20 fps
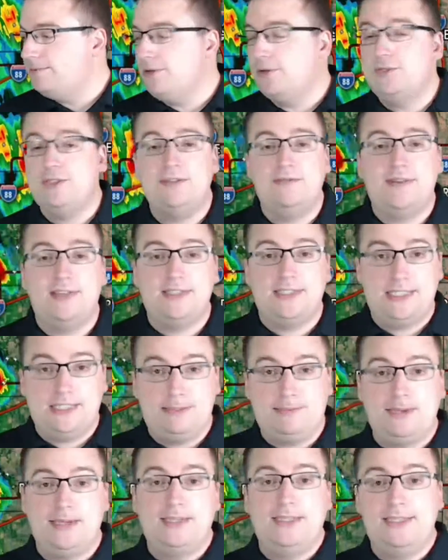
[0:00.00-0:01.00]
Most of us
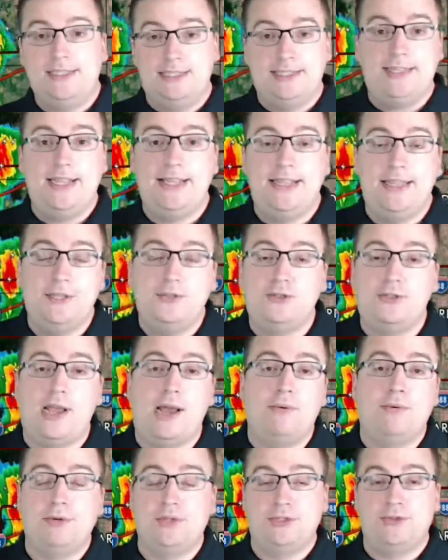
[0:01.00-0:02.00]
expected to see this
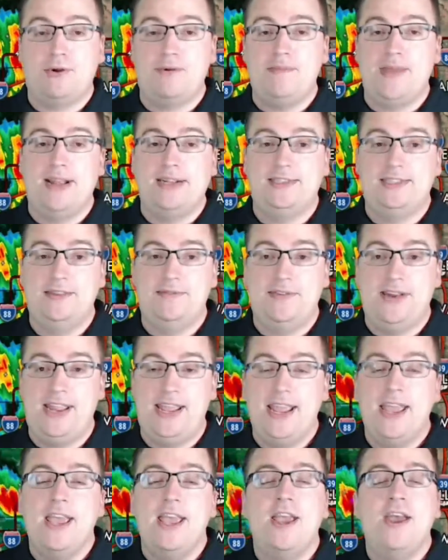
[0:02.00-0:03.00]
shower and storm
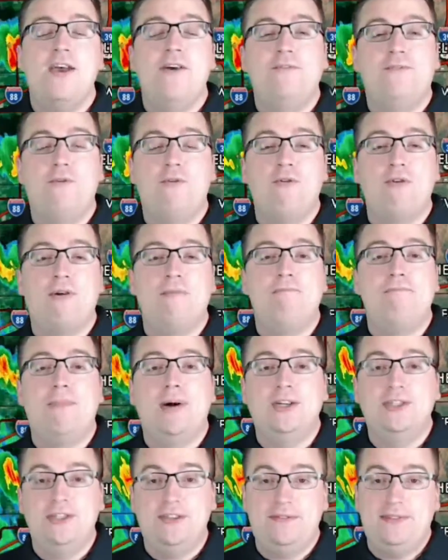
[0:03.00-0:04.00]
activity for
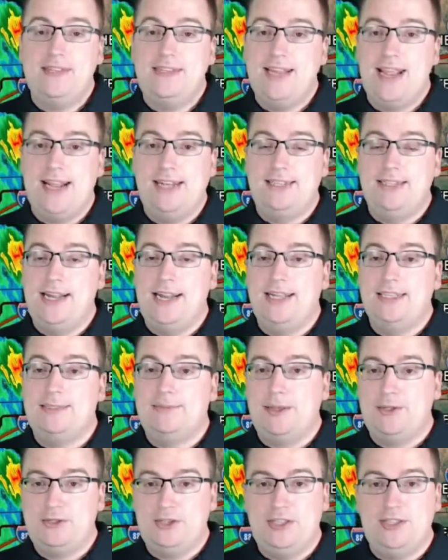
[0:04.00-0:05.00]
much of the day today,
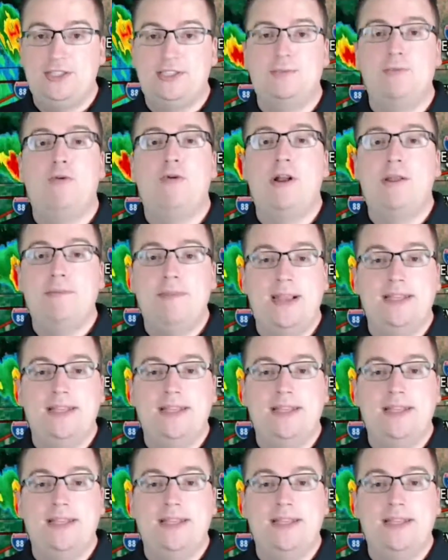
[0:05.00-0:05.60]
especially this morning.